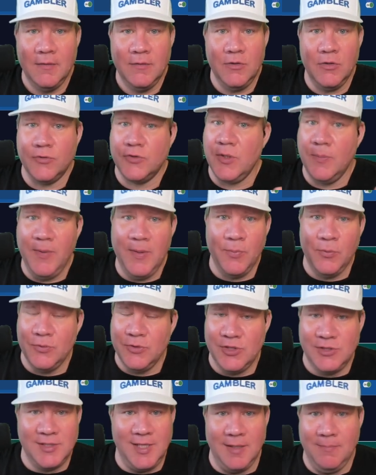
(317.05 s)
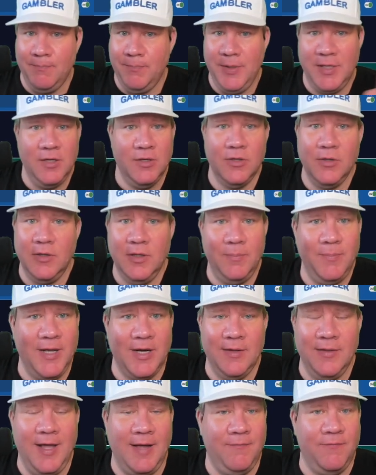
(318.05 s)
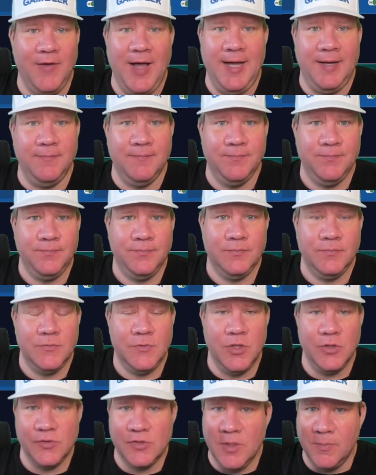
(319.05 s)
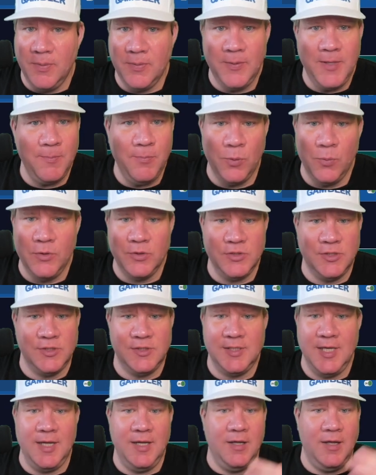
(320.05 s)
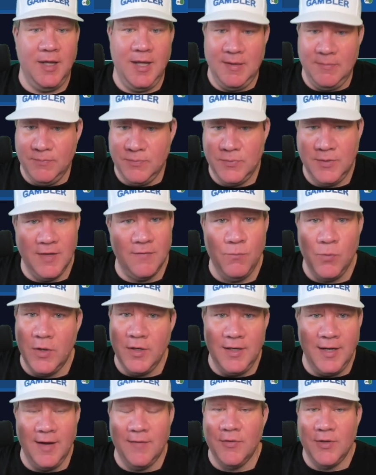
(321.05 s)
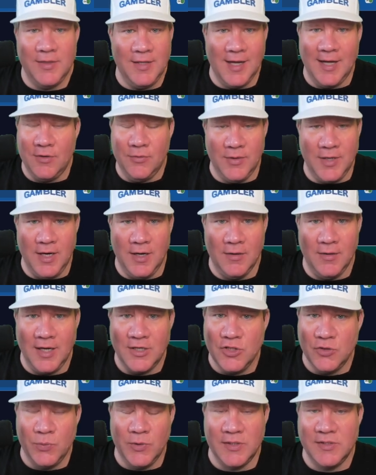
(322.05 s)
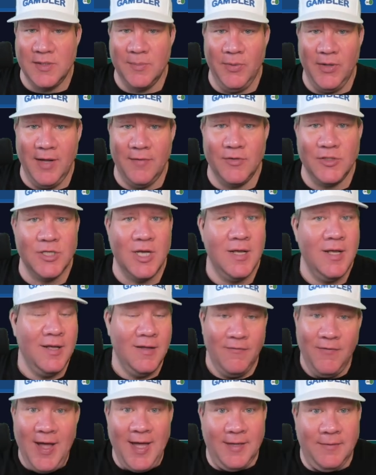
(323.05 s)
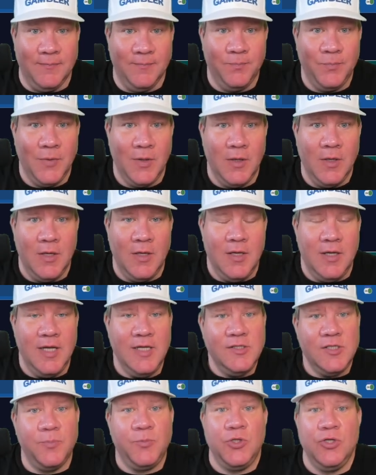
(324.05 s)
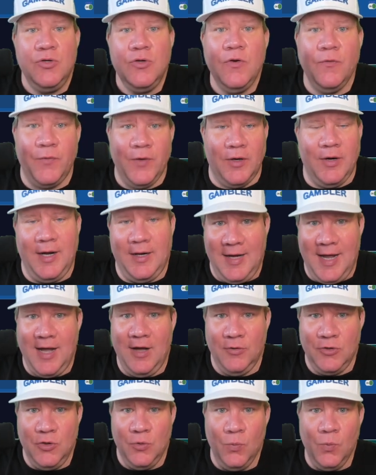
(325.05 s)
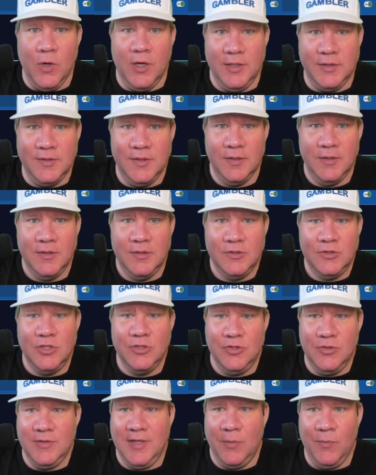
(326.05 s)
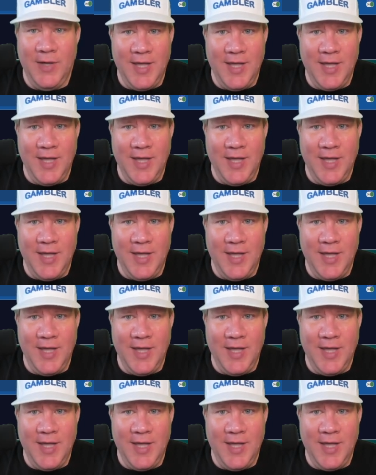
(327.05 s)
You know, some people will just say Pinnacle and Bet Online. Fine. You know, some people will just say, hey, give one of everything. I don't care. I just want a simple average. Fine. It's up to you to figure out how you want to do that.